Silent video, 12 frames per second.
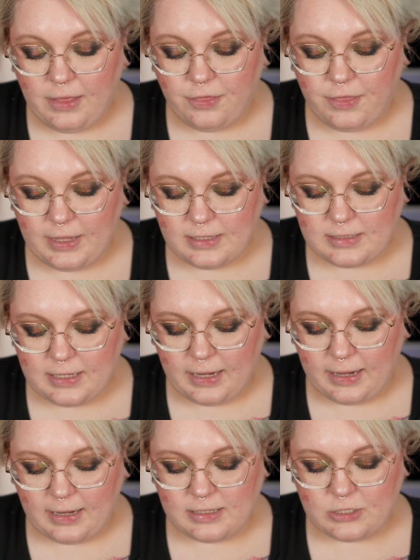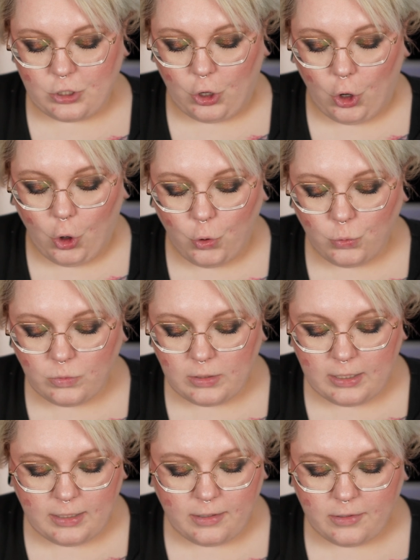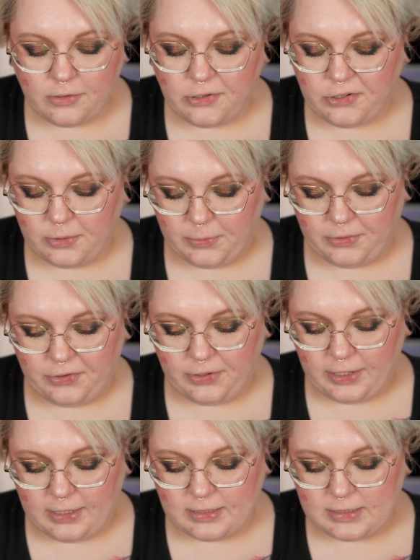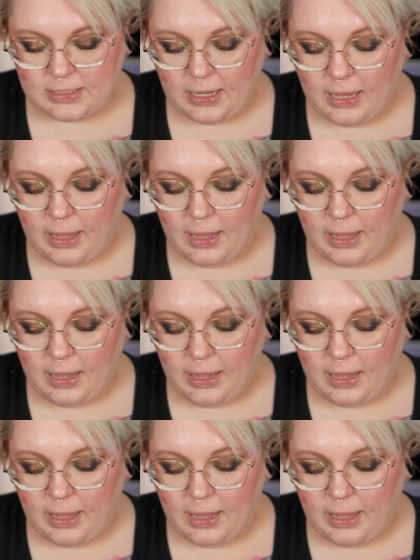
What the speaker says: this has only shimmer shades.